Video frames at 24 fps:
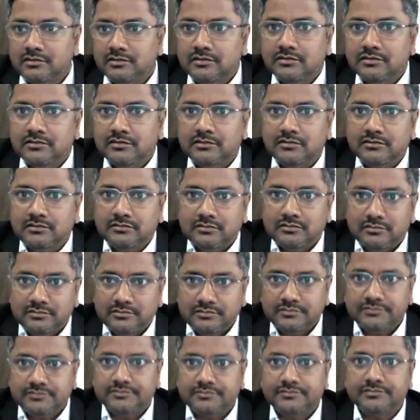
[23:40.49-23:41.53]
no,
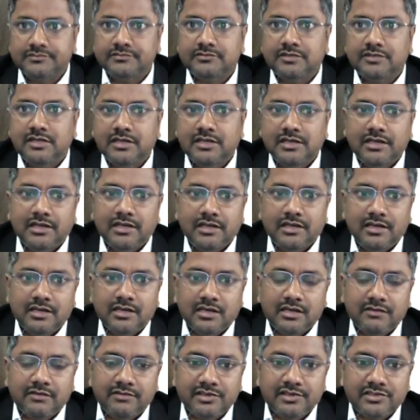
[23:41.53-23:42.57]

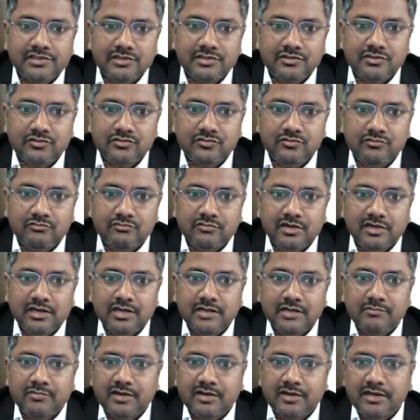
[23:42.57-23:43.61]
equation 2
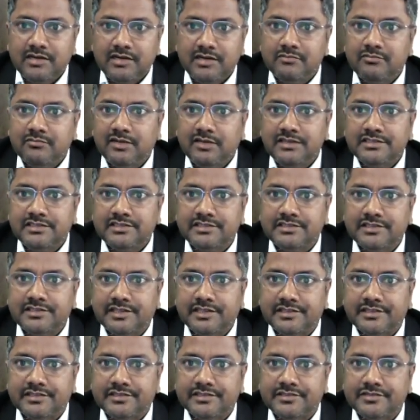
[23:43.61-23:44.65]
multiplied by
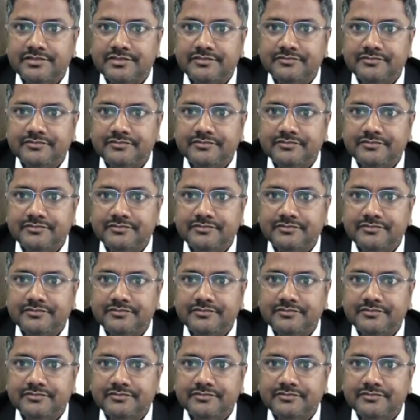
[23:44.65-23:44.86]
6,